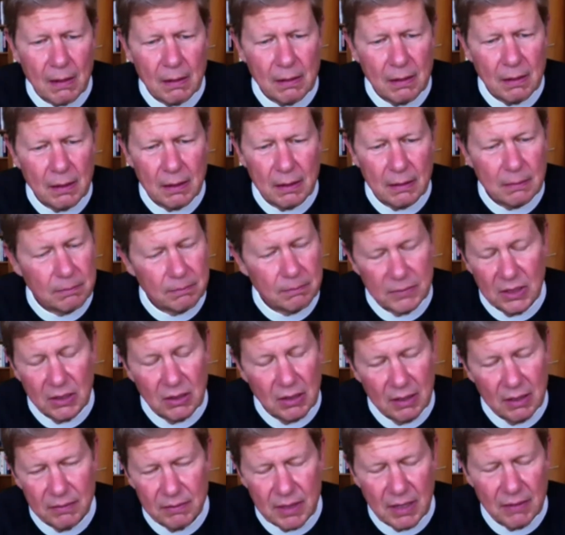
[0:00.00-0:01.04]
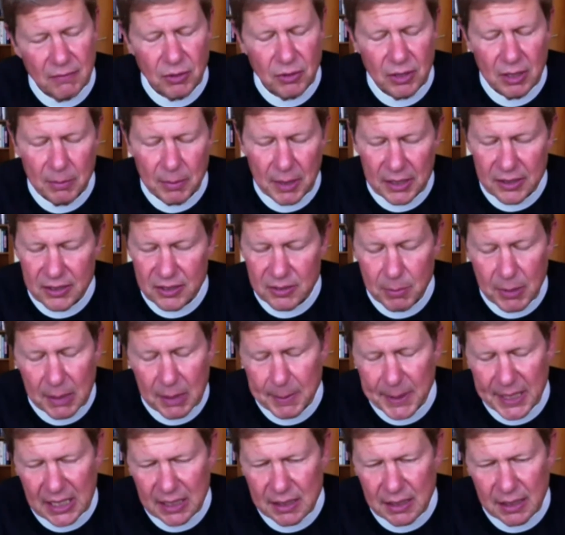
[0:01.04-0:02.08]
I've written about this many,
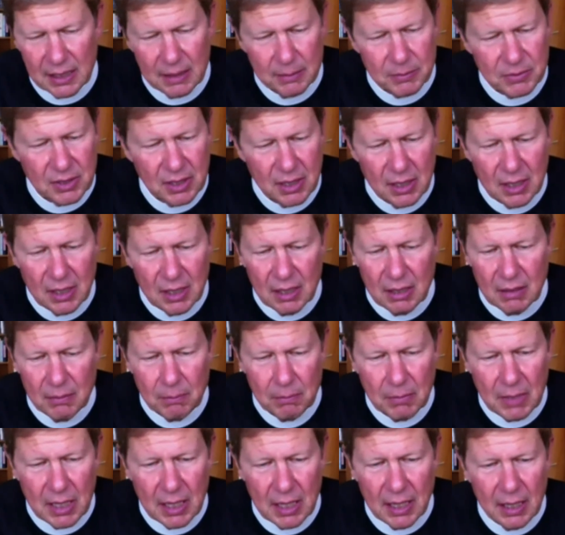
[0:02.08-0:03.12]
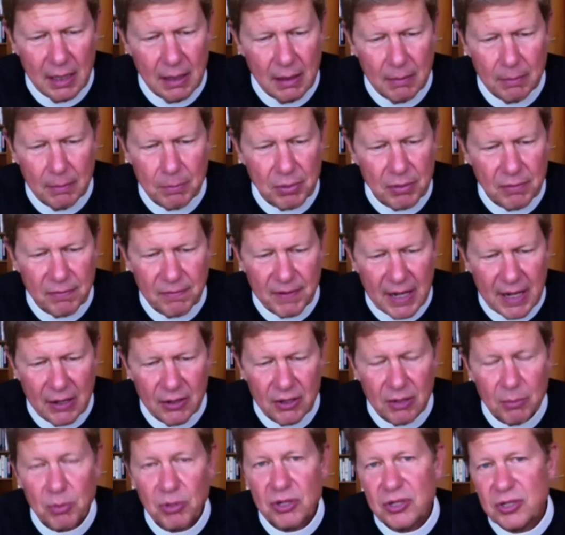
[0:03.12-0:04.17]
many times, my
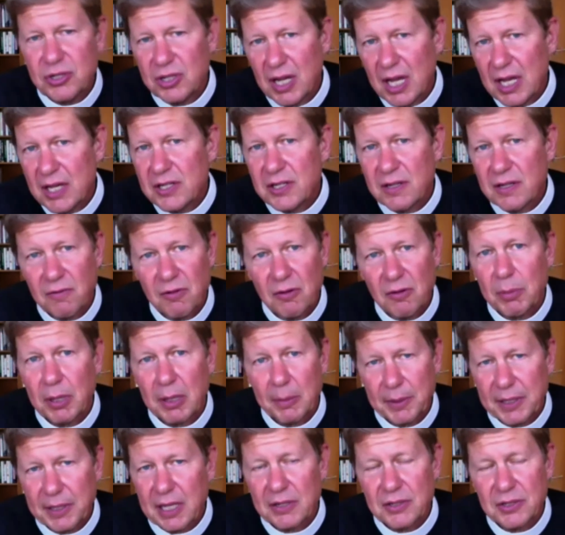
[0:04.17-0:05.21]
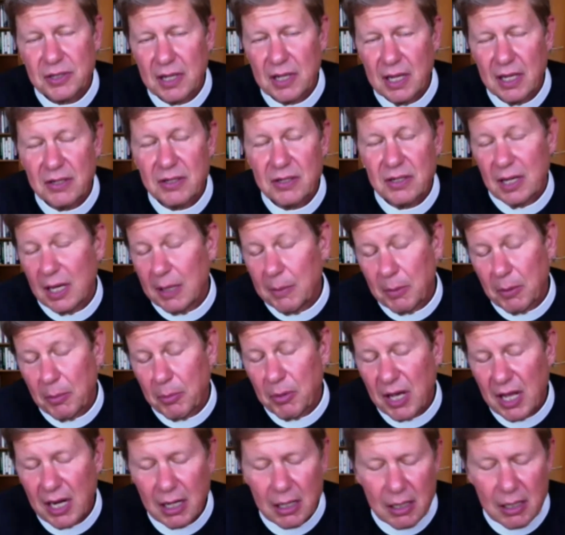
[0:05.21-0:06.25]
profound appreciation for public education. I'm a
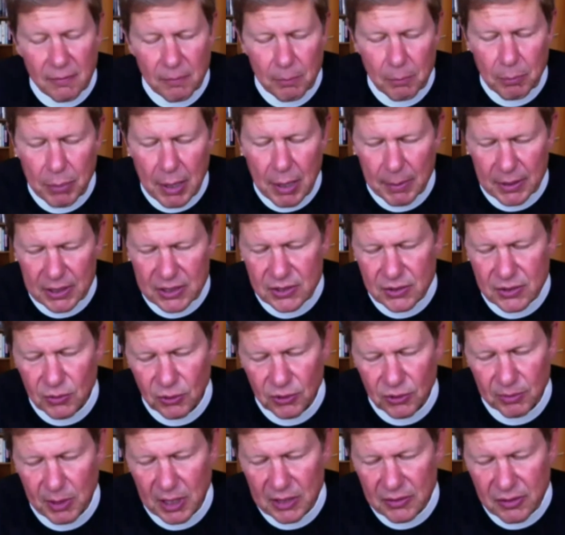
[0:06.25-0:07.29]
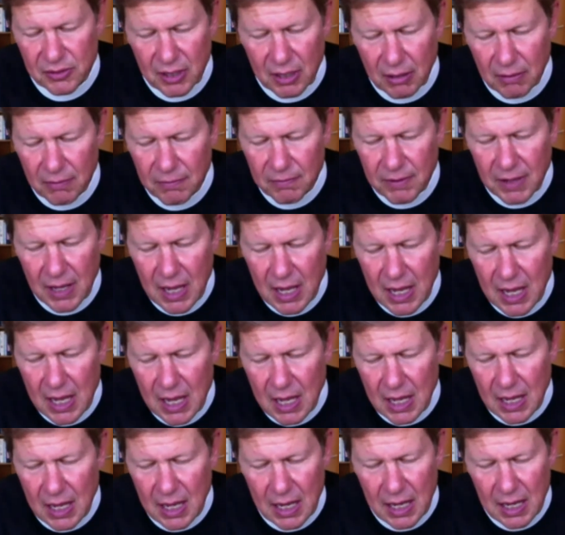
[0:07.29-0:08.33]
product of public schools myself,
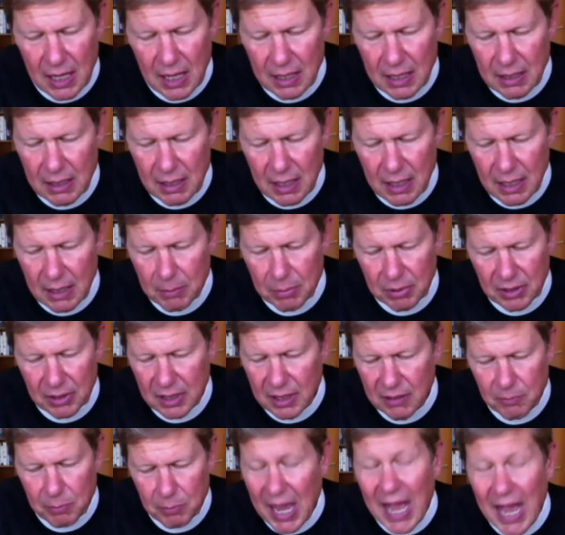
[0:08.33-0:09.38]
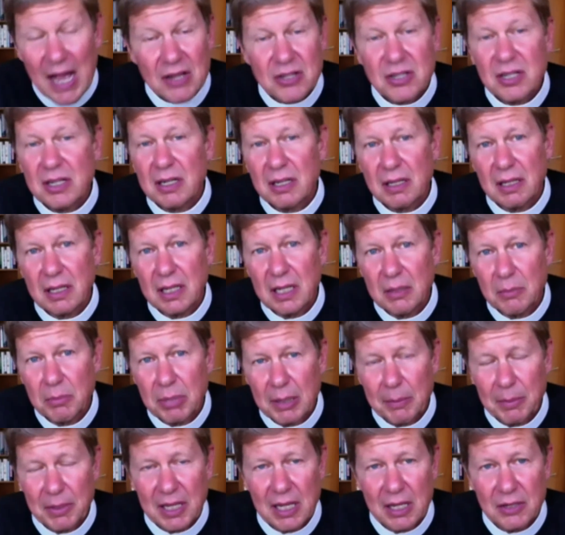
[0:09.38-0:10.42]
and I believe passionately in
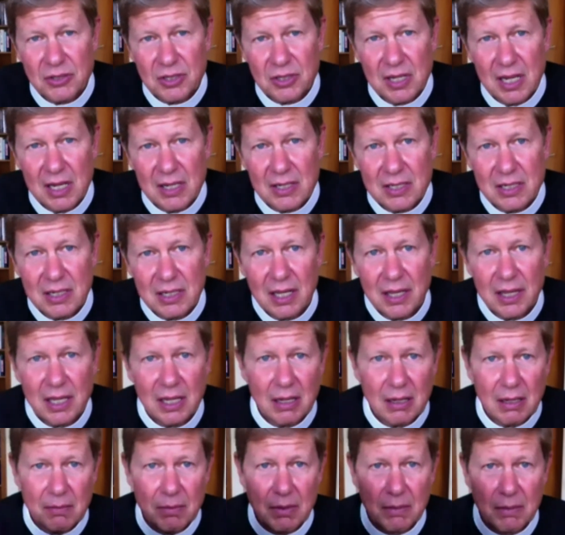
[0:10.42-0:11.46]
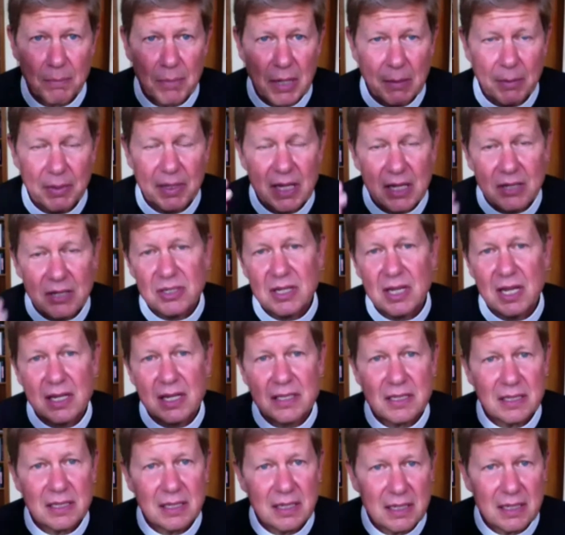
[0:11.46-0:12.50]
public education. I think public
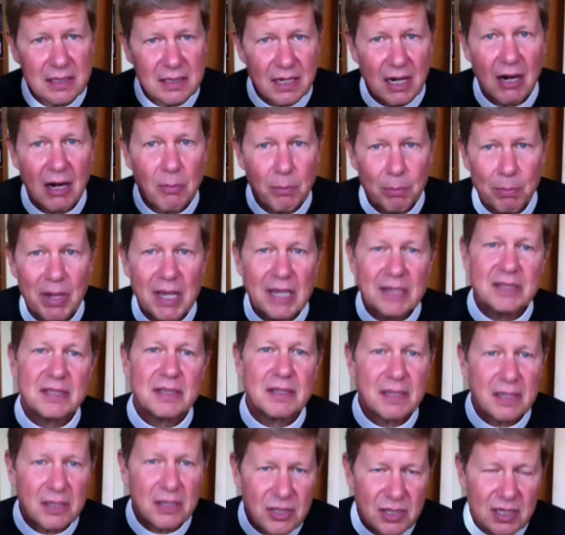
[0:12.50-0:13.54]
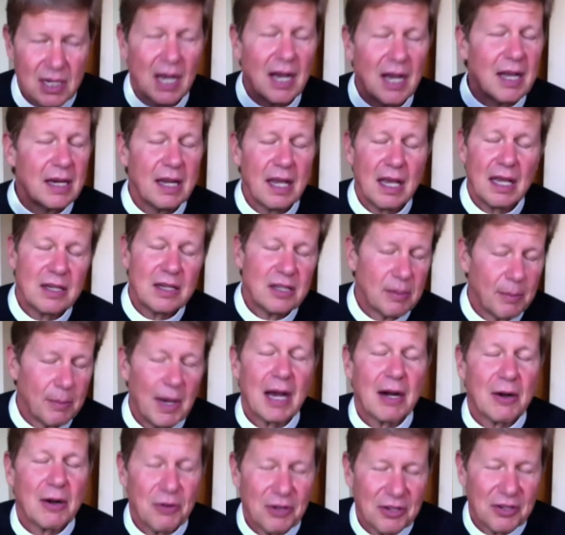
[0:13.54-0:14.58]
education is our best shot at
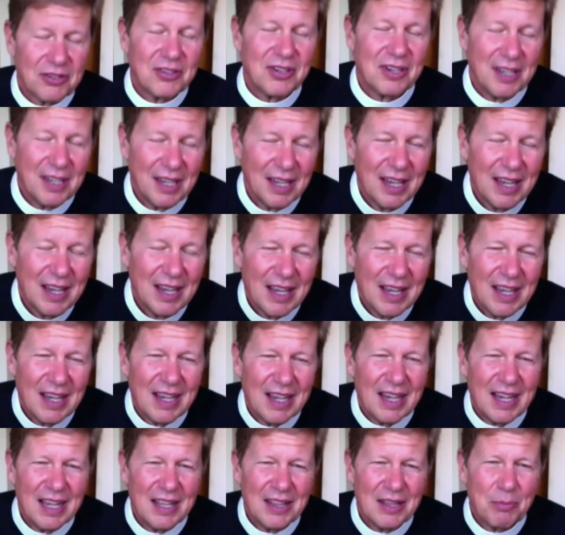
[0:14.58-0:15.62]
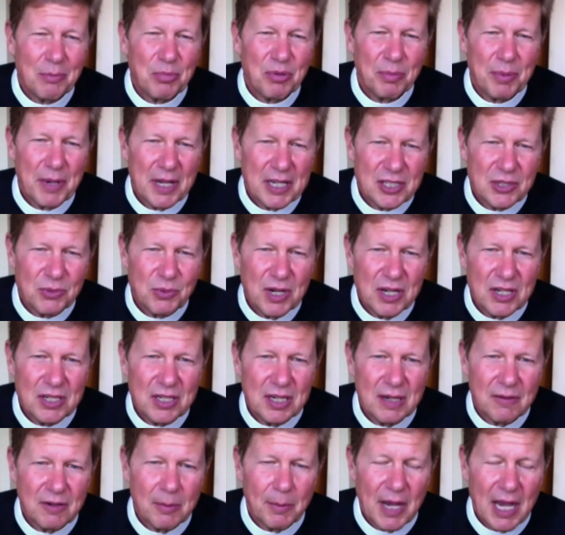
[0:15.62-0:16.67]
democracy and the
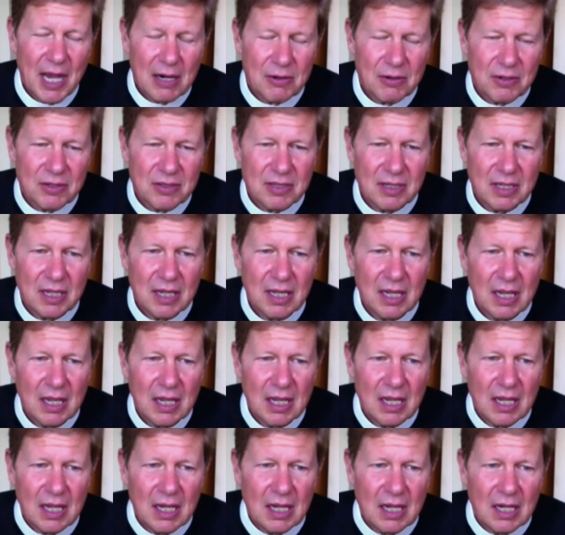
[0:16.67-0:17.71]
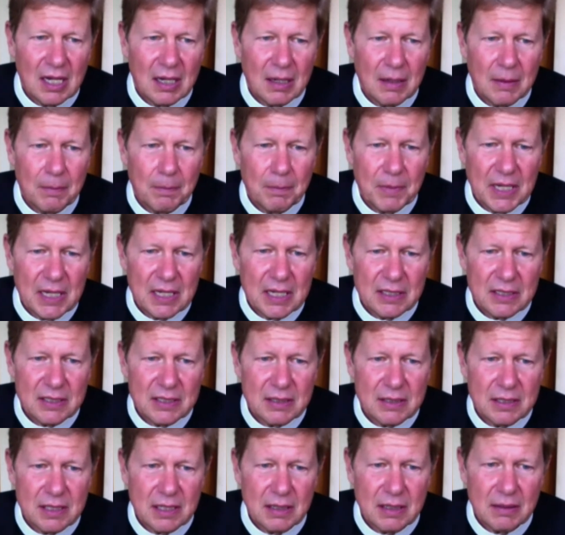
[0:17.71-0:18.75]
perpetuation of democracy.
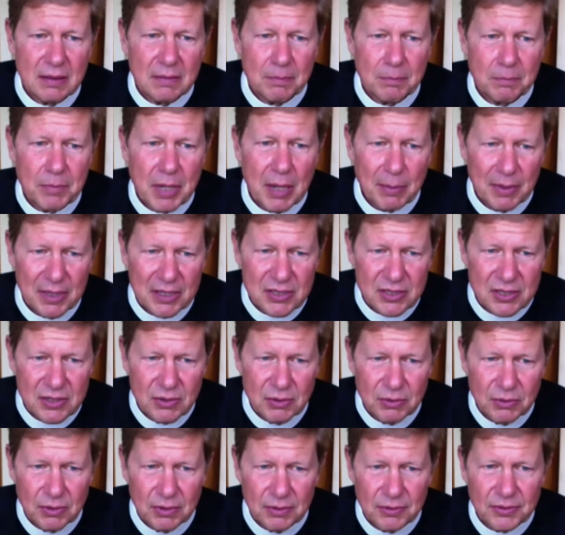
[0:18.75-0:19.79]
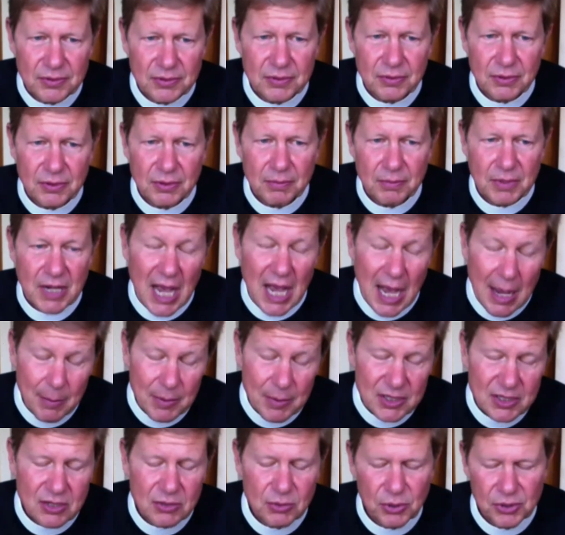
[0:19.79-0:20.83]
Because public schools, or
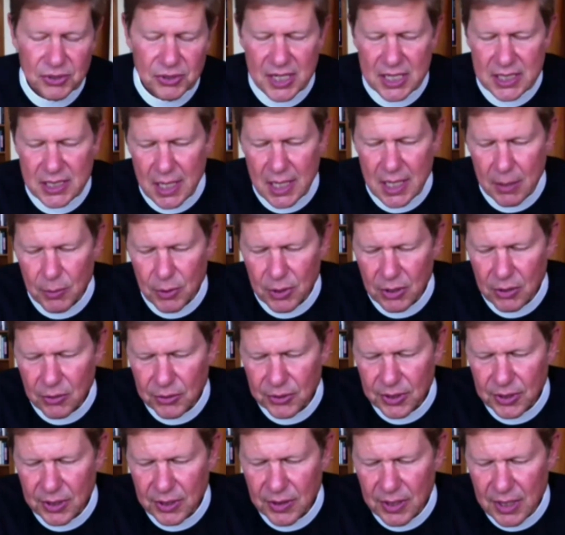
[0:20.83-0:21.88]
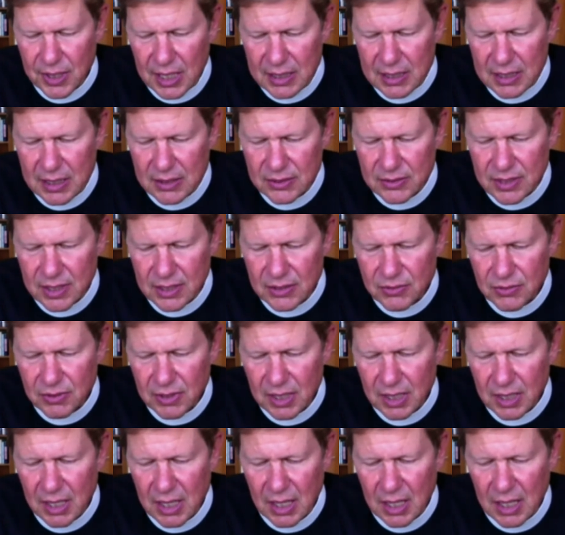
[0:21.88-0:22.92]
common schools as they were known in the 19th
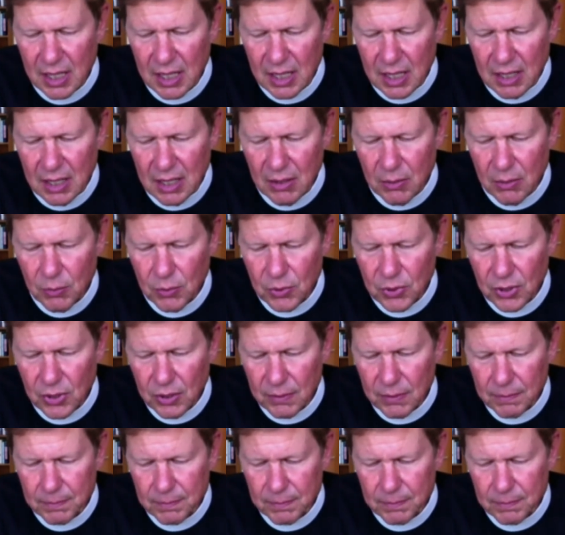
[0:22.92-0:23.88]
century, were